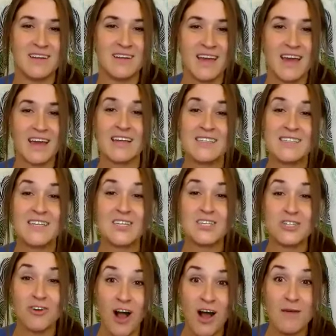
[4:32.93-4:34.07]
Okay, it's the
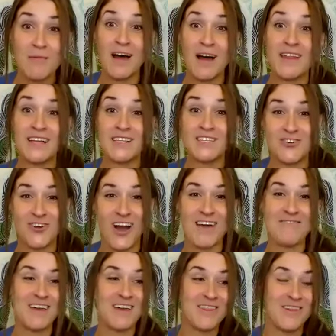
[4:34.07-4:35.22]
trauma that's
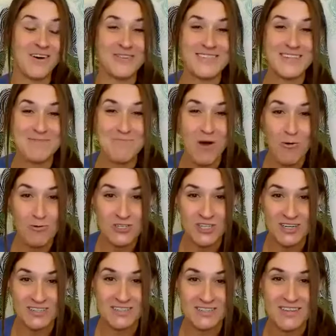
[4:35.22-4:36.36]
driving those
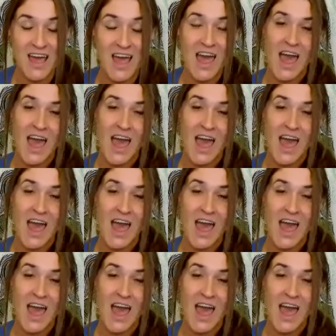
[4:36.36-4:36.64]
emotions.